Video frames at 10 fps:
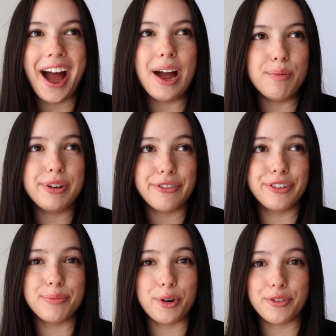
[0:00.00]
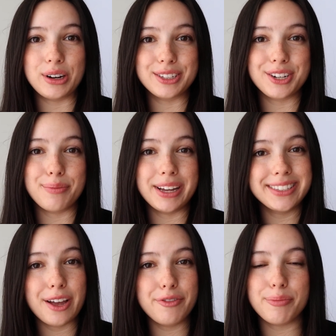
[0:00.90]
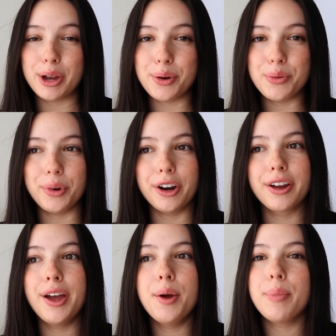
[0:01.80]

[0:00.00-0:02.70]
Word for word: I'm definitely more focused on myself and my own work,